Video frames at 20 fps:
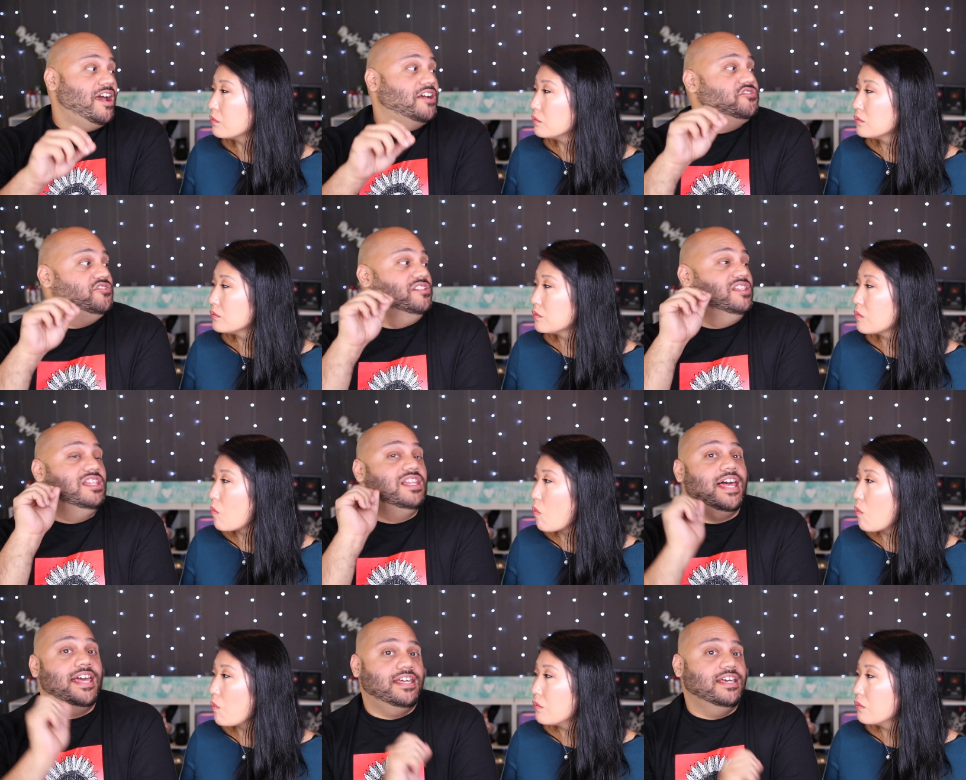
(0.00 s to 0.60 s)

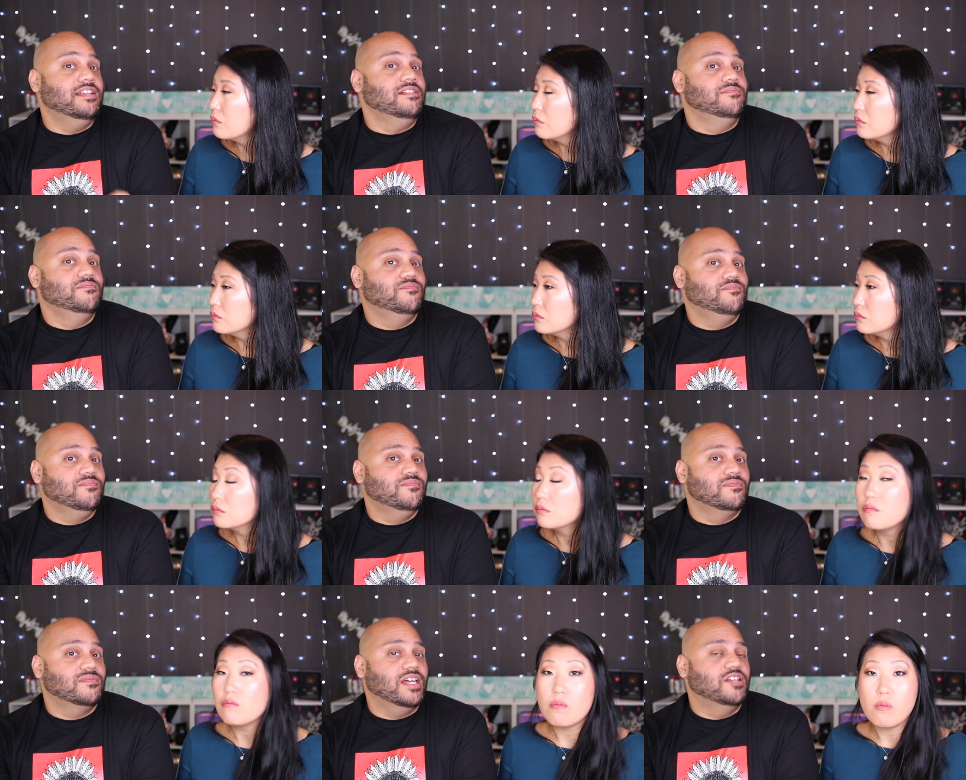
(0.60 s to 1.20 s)
Speaker 1: actually like it?
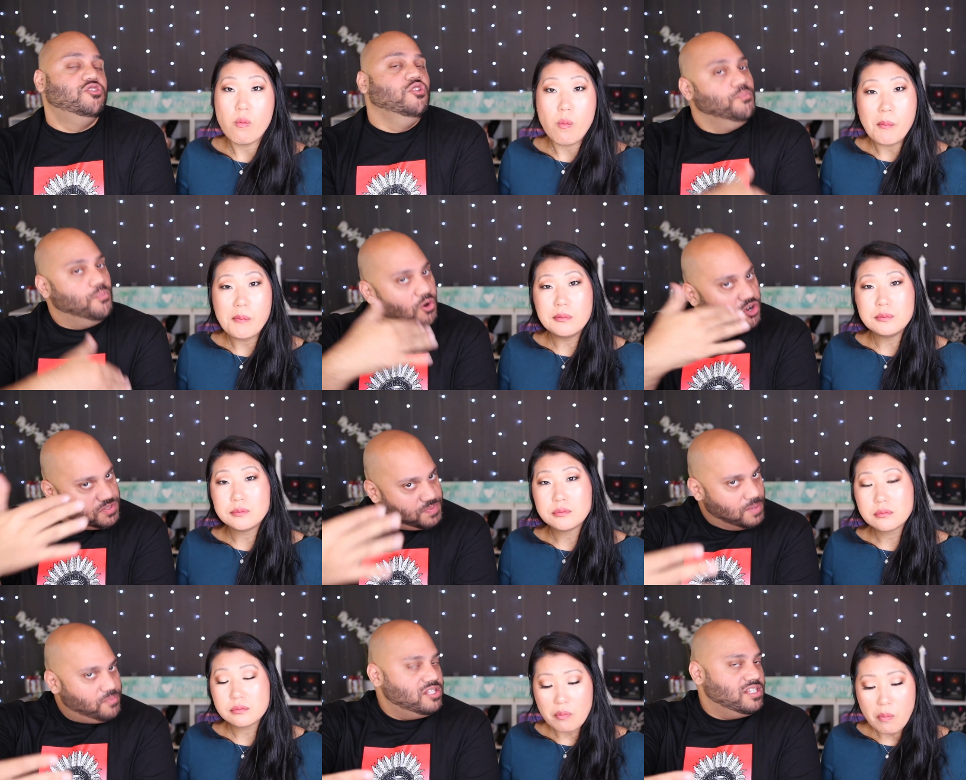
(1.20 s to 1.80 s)
Like, do
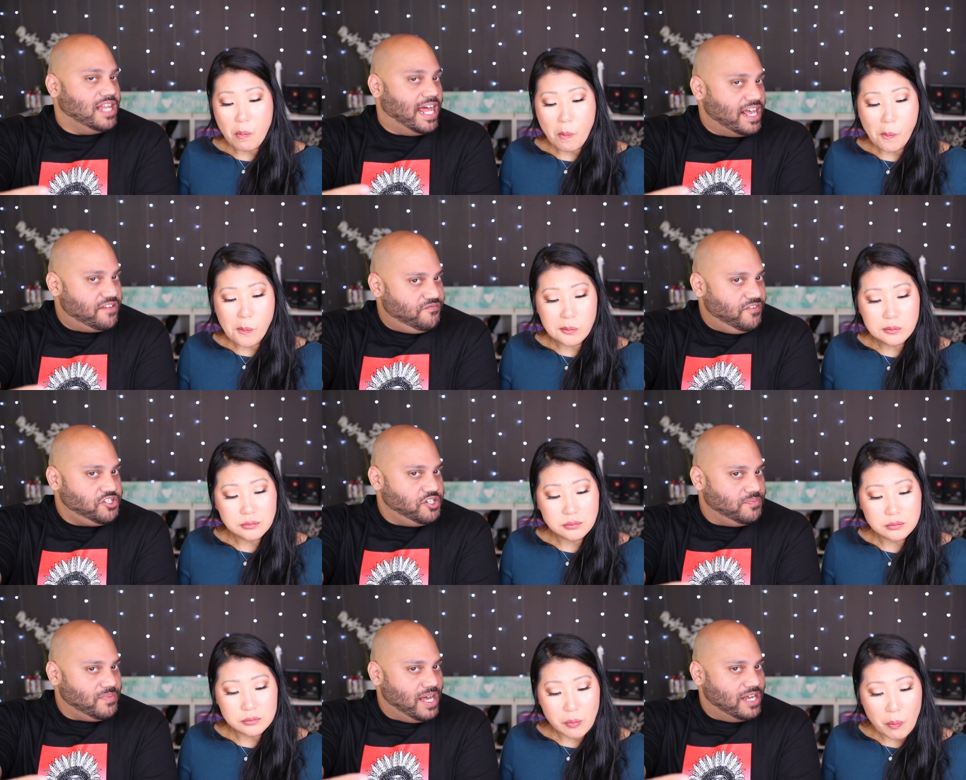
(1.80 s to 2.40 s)
most people
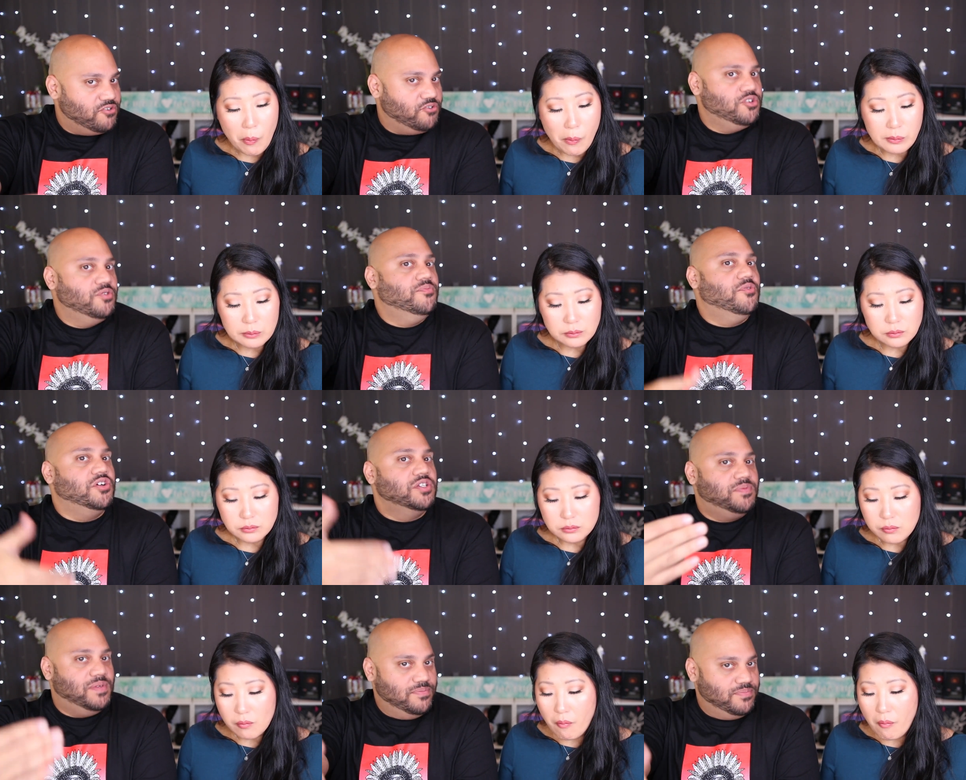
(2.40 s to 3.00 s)
like Vegemite, or do
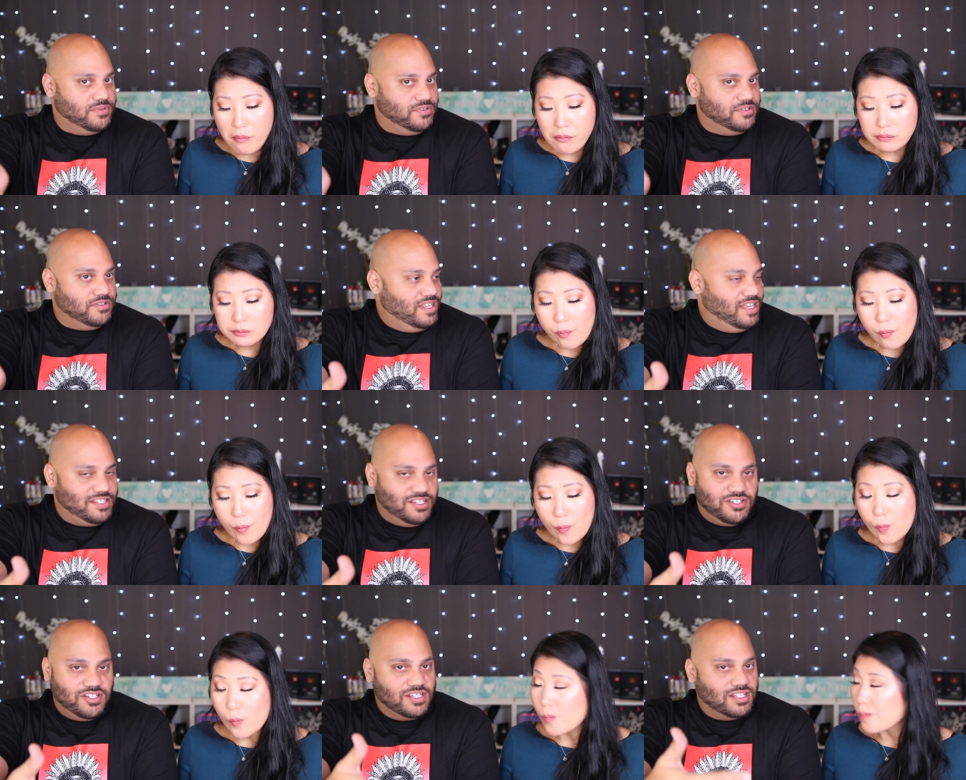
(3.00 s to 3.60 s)
most people?
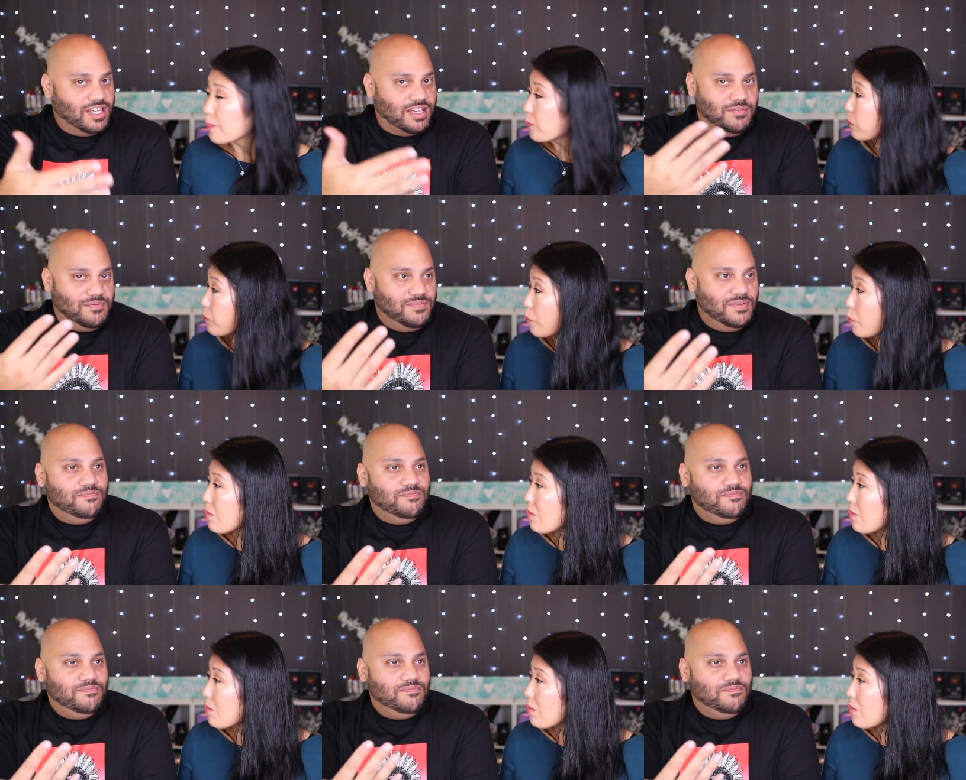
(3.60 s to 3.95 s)
Is it just like a